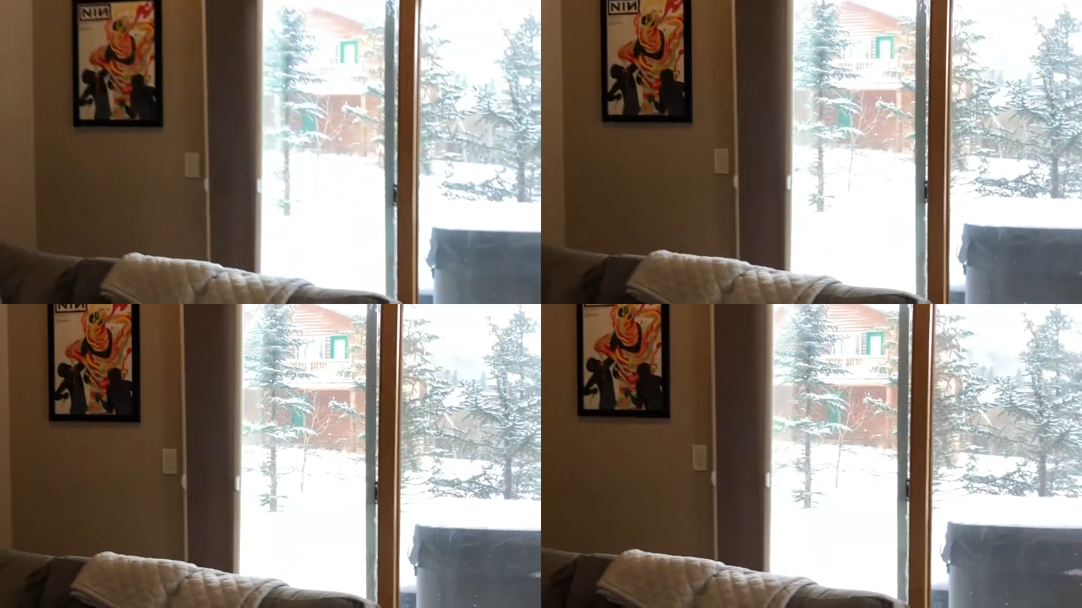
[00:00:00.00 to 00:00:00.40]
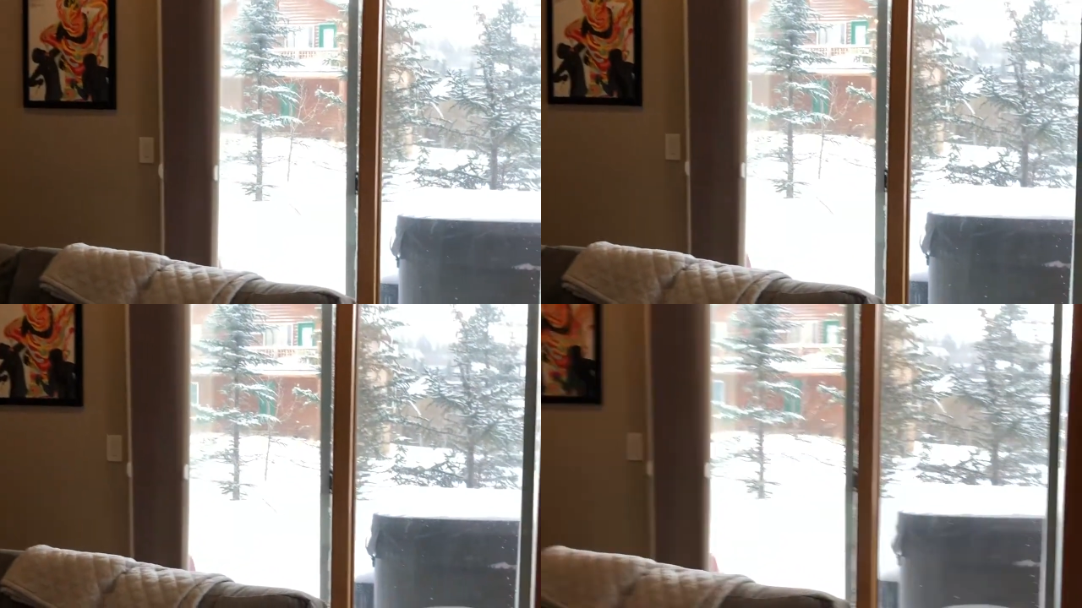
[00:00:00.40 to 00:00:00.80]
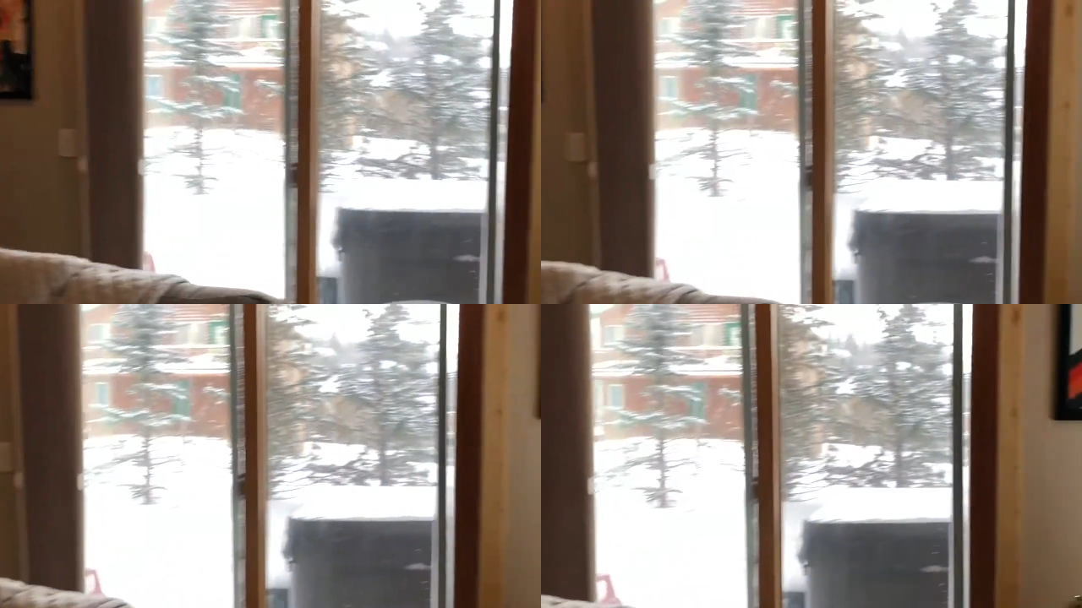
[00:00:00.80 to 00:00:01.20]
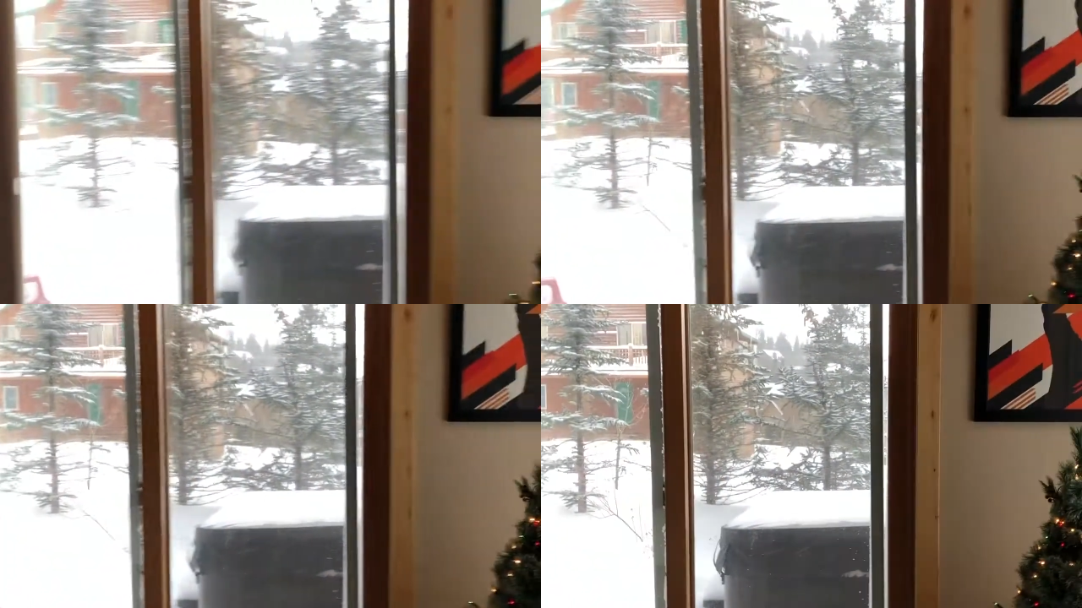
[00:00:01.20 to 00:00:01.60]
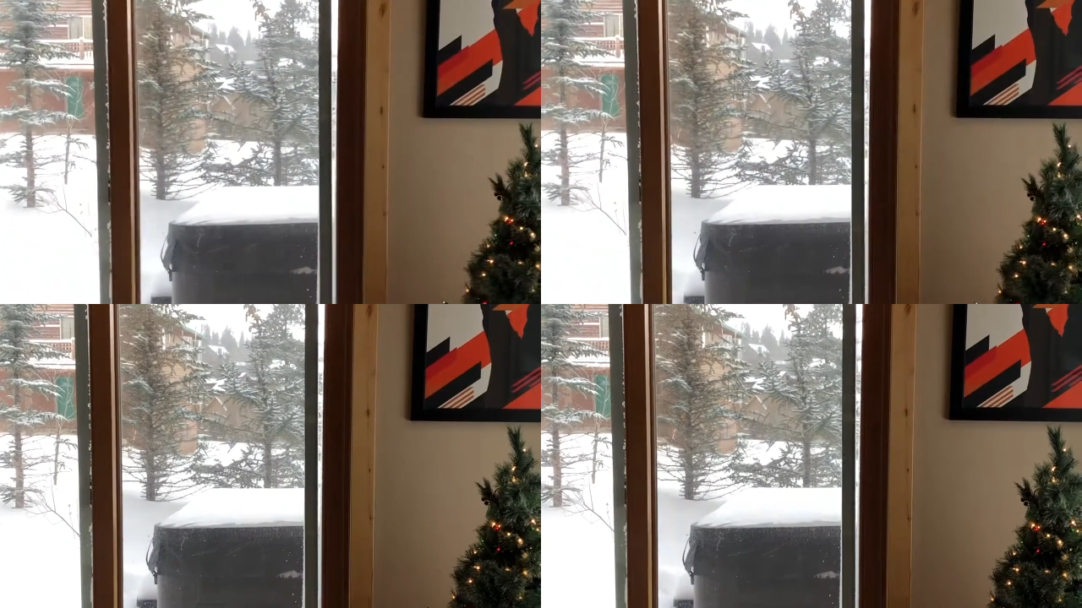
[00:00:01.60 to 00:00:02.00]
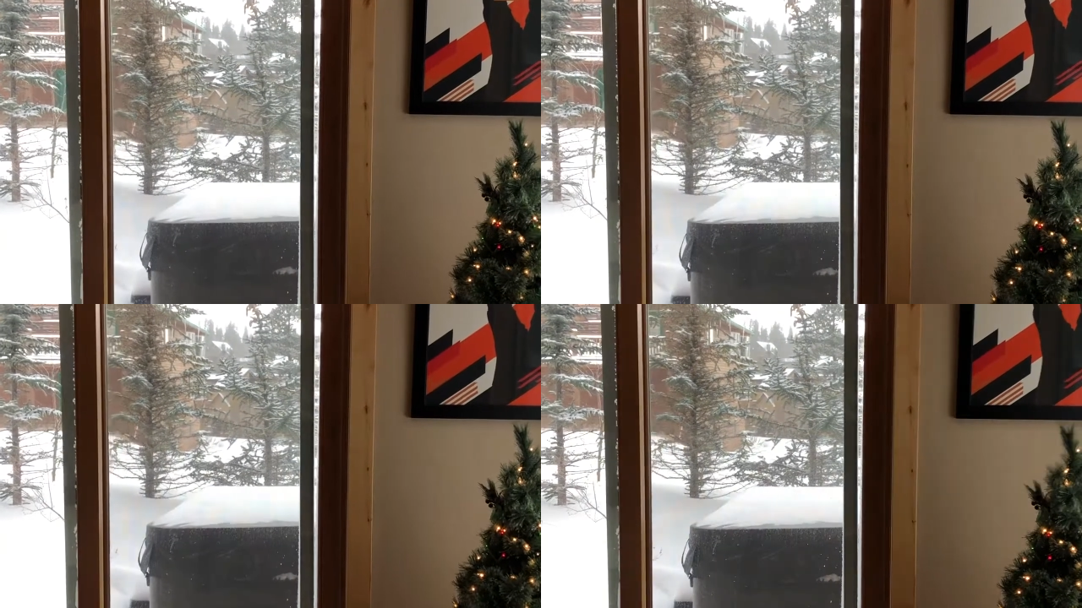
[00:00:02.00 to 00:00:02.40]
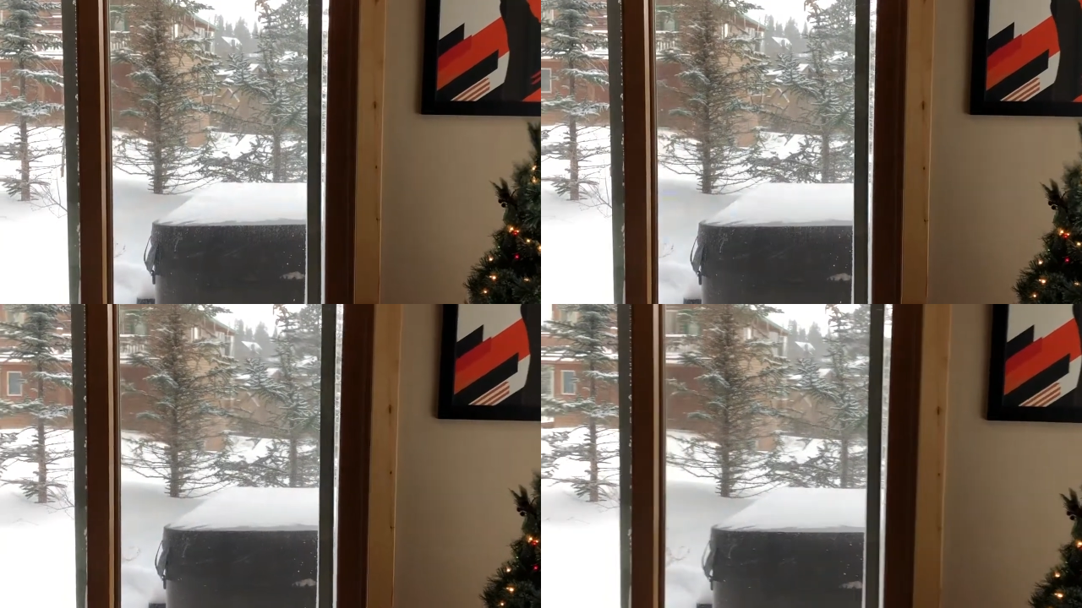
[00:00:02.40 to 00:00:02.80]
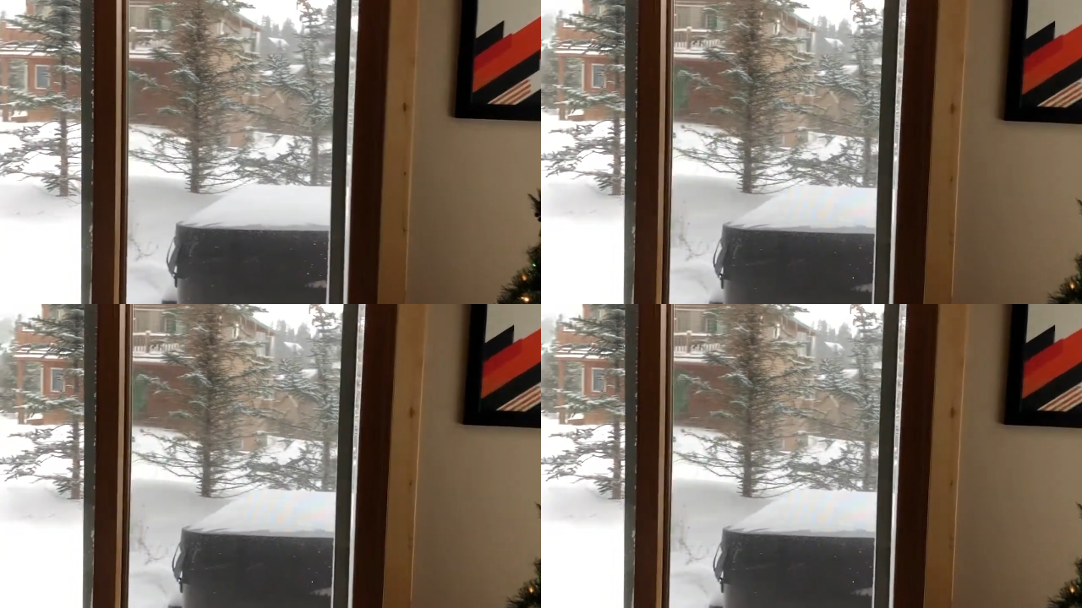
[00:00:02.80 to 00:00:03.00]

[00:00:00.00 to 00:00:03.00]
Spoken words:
Nobody's mouth can be seen.